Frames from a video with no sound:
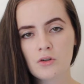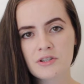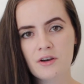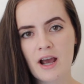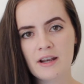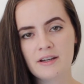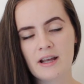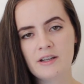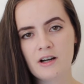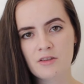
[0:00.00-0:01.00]
Also add in
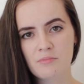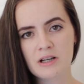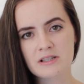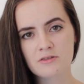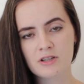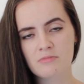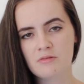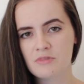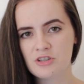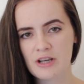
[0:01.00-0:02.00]
any other personal
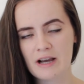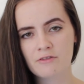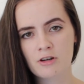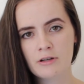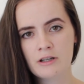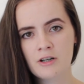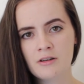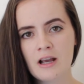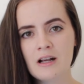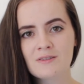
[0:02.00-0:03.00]
commitments you have going
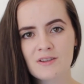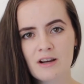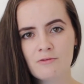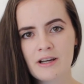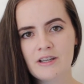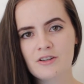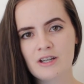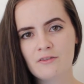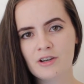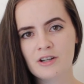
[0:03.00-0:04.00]
on, so that way you're
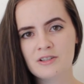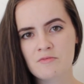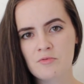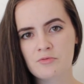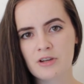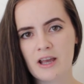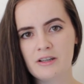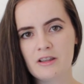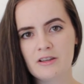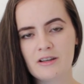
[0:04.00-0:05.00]
never going to double book
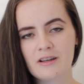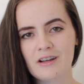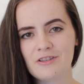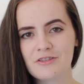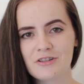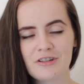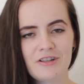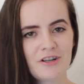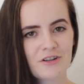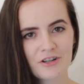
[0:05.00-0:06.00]
anything and you're
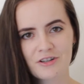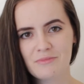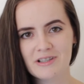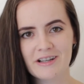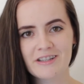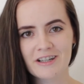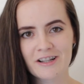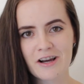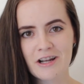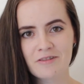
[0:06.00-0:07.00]
not going to miss a
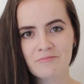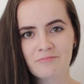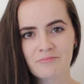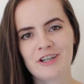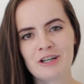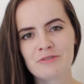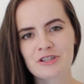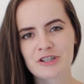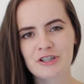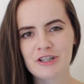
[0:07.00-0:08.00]
deadline. Number
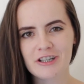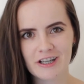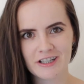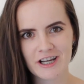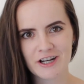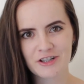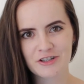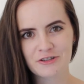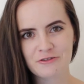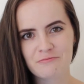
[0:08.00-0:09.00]
2, get
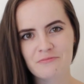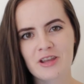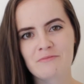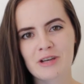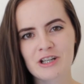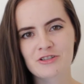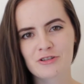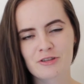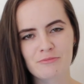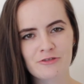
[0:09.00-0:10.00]
technical. Make
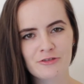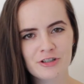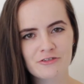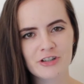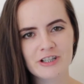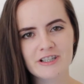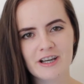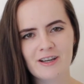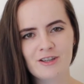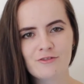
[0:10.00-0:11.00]
sure that before your first
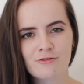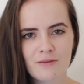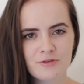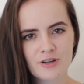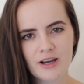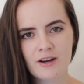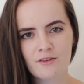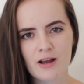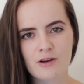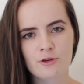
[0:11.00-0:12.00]
day, you've wrapped your head
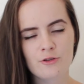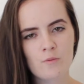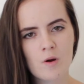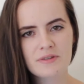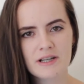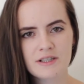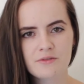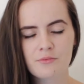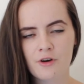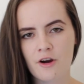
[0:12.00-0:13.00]
around all the websites
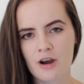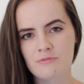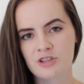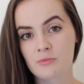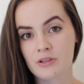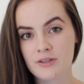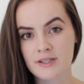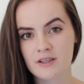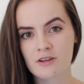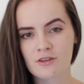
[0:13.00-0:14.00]
and programs you'll be
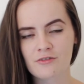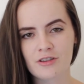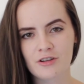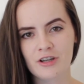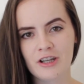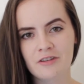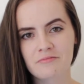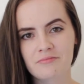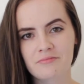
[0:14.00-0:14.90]
using at Griffith Uni.